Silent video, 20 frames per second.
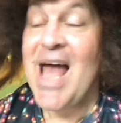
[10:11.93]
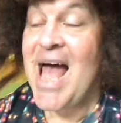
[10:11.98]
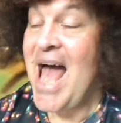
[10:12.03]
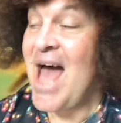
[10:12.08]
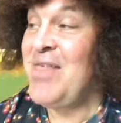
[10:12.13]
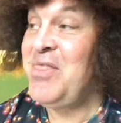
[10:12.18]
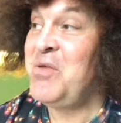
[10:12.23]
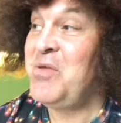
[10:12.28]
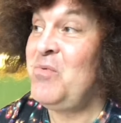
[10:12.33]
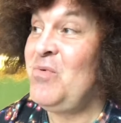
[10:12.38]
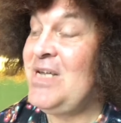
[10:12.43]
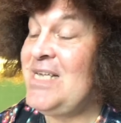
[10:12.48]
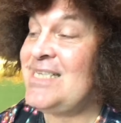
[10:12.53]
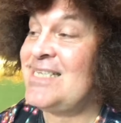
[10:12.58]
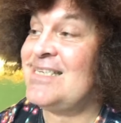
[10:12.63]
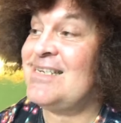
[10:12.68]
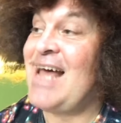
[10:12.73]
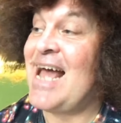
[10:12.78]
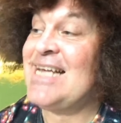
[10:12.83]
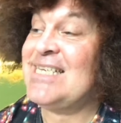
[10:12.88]
And the
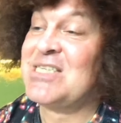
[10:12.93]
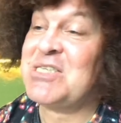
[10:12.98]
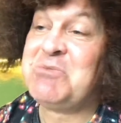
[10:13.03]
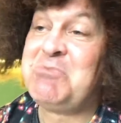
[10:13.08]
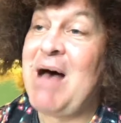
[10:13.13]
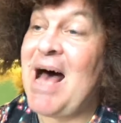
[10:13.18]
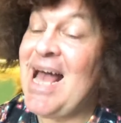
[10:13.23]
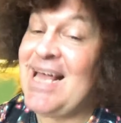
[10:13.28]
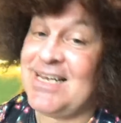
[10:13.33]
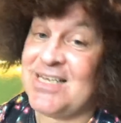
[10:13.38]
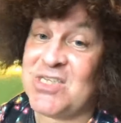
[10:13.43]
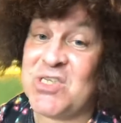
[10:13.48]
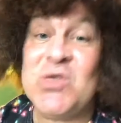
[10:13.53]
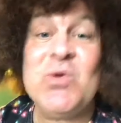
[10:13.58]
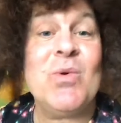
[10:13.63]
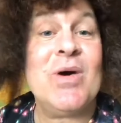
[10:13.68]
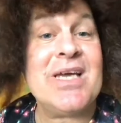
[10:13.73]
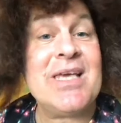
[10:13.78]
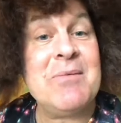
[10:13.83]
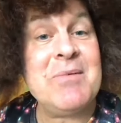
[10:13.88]
reason I smile is
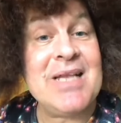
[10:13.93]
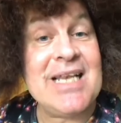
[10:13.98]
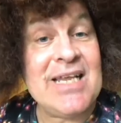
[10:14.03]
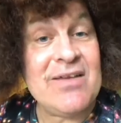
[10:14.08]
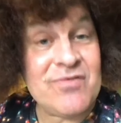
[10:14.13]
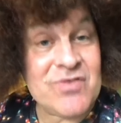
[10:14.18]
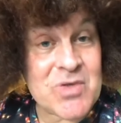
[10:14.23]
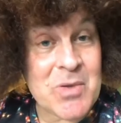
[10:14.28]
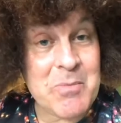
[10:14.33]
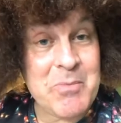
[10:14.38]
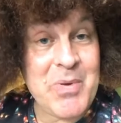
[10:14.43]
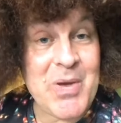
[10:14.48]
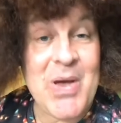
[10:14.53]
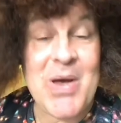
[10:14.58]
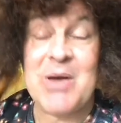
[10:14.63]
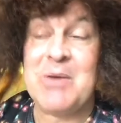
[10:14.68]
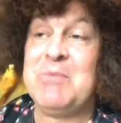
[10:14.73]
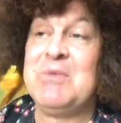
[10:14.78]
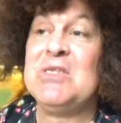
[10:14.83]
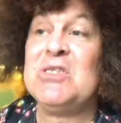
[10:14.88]
Joachim Clifton
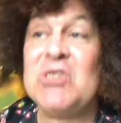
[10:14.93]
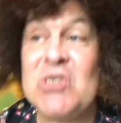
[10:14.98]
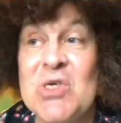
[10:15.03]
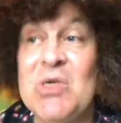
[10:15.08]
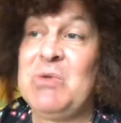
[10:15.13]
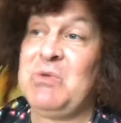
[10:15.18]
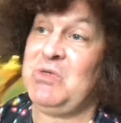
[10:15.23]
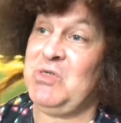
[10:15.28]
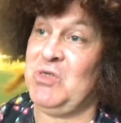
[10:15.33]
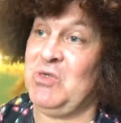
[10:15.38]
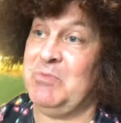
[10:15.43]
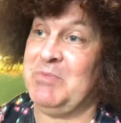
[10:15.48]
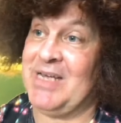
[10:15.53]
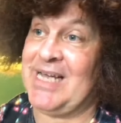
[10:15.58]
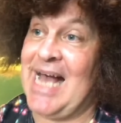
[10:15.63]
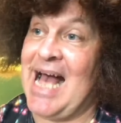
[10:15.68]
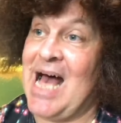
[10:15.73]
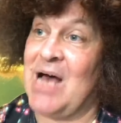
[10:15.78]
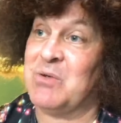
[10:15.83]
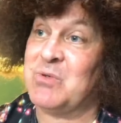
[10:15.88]
Bergman's YouTube
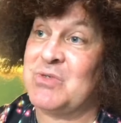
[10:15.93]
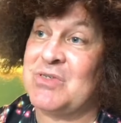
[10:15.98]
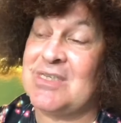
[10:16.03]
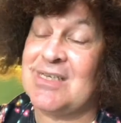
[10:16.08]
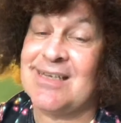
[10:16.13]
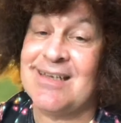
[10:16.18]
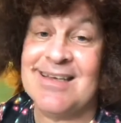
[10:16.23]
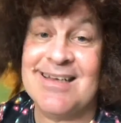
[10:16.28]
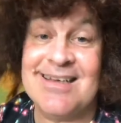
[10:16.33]
account.